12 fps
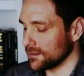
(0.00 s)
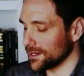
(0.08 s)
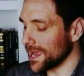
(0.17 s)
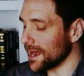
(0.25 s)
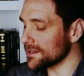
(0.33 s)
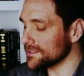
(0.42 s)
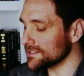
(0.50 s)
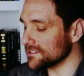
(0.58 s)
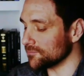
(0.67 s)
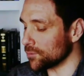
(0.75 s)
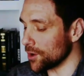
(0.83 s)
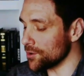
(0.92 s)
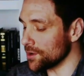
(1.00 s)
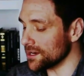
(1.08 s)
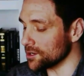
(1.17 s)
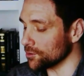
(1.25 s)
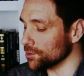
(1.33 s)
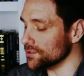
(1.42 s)
Calluses have broken
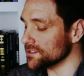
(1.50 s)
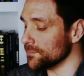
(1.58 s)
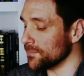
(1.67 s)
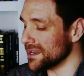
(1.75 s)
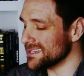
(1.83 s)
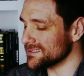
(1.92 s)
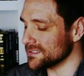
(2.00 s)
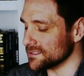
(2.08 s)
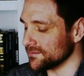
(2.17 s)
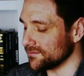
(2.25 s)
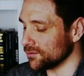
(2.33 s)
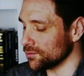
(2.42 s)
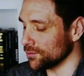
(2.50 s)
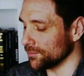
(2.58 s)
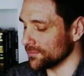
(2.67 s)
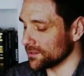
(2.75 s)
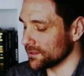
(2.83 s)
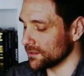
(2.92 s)
and gruesome blisters have
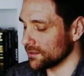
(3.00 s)
formed.